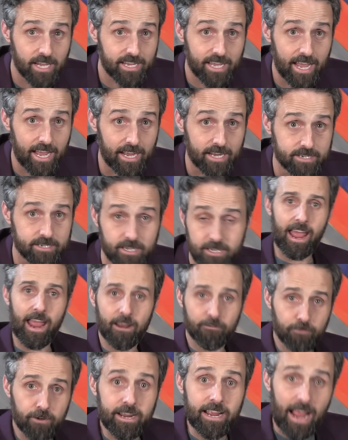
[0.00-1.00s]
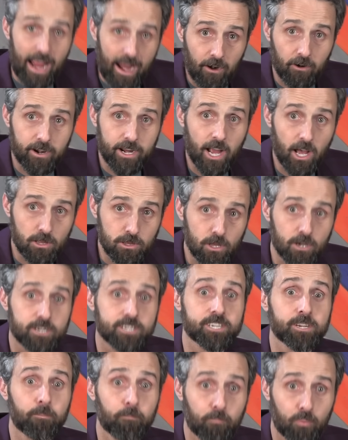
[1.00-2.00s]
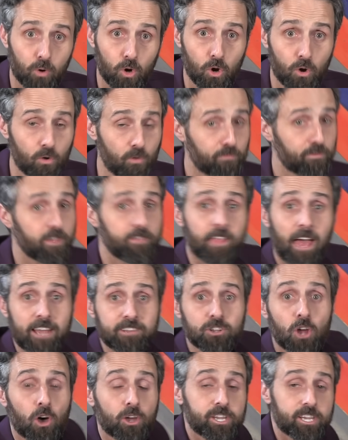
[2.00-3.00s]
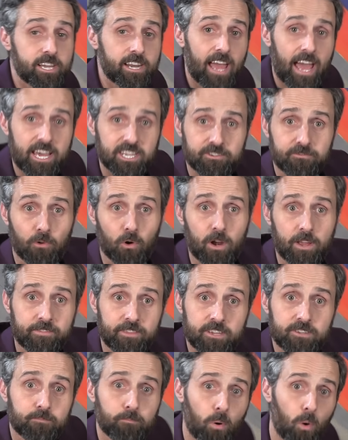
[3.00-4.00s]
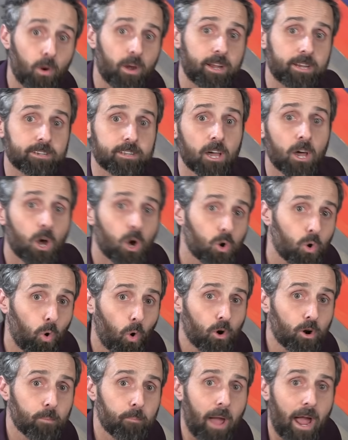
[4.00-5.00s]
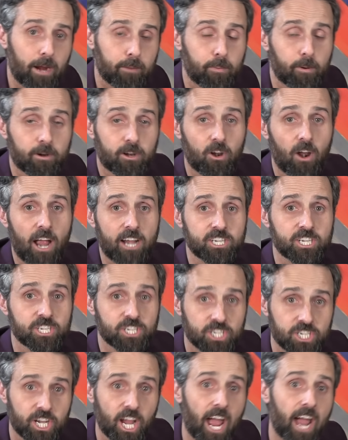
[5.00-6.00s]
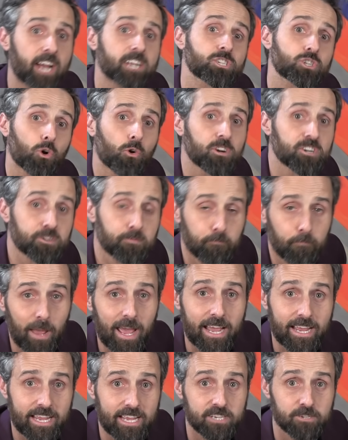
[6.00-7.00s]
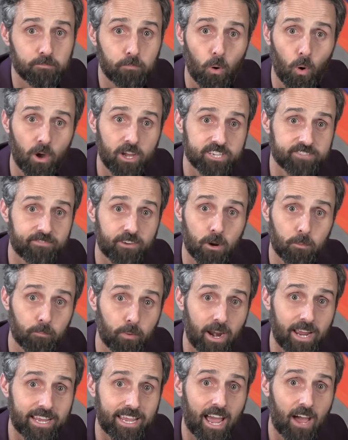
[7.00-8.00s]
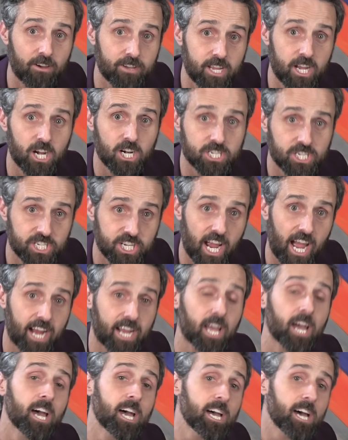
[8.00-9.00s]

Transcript: You can't. Every area looks improved, and that's all you can ask for at this point. Quarterback progression, check. George Pickens poised for a breakout year, check.